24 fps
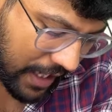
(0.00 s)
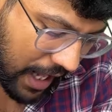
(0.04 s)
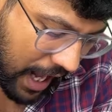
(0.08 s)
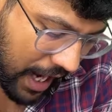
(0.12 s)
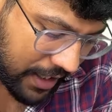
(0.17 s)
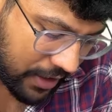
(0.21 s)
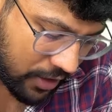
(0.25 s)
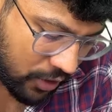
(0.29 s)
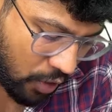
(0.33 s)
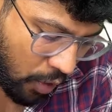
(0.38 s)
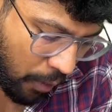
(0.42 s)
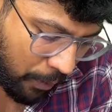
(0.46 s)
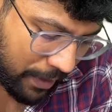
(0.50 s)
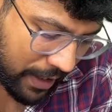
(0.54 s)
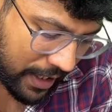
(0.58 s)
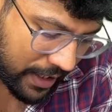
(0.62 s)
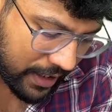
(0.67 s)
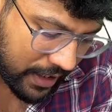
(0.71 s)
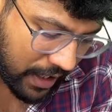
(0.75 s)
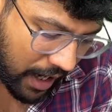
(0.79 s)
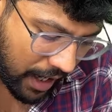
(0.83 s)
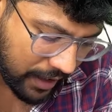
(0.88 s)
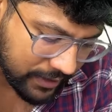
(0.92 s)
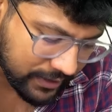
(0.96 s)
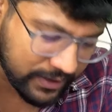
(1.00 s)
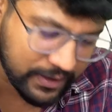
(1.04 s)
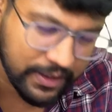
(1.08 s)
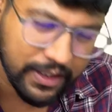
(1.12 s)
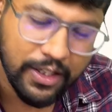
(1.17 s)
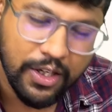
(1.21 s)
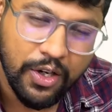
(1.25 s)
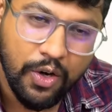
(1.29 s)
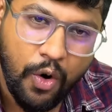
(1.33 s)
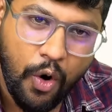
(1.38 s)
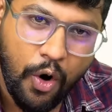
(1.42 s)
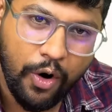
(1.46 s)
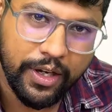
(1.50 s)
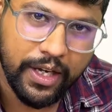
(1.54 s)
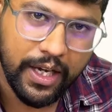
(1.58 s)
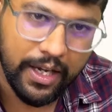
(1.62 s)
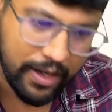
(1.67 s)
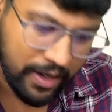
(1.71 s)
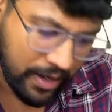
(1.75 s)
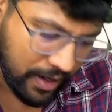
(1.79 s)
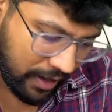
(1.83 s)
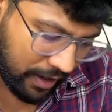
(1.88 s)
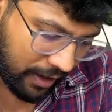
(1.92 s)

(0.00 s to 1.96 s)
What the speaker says: and dominant caste. Okay,